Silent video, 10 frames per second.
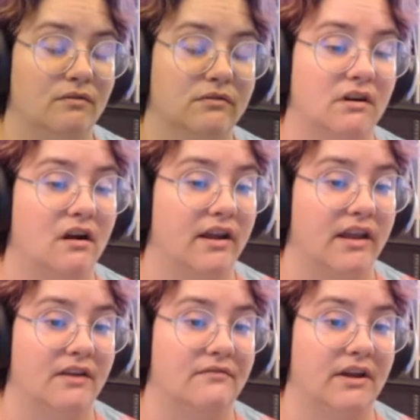It was hard. I
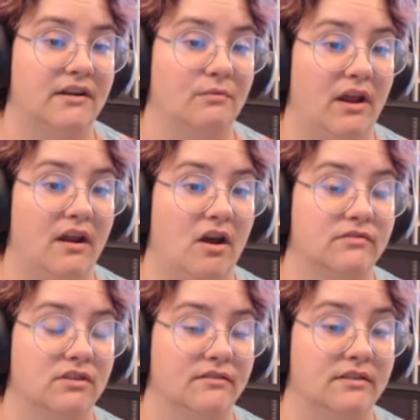can't find it right now.
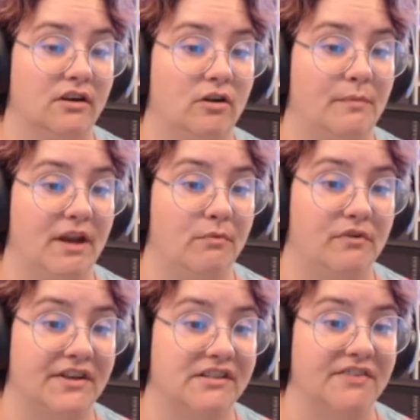It's all sticker paper
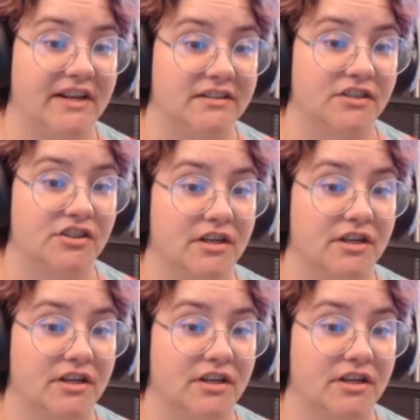and that's fancy.